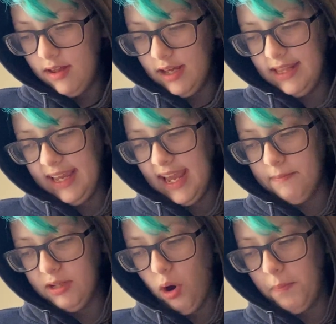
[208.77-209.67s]
They can
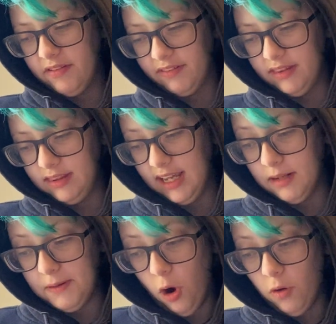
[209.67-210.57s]

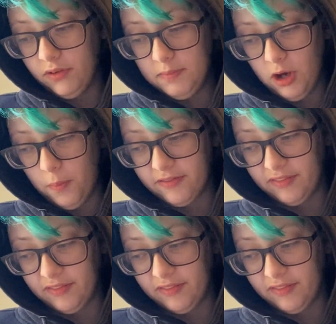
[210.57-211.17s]
only be opened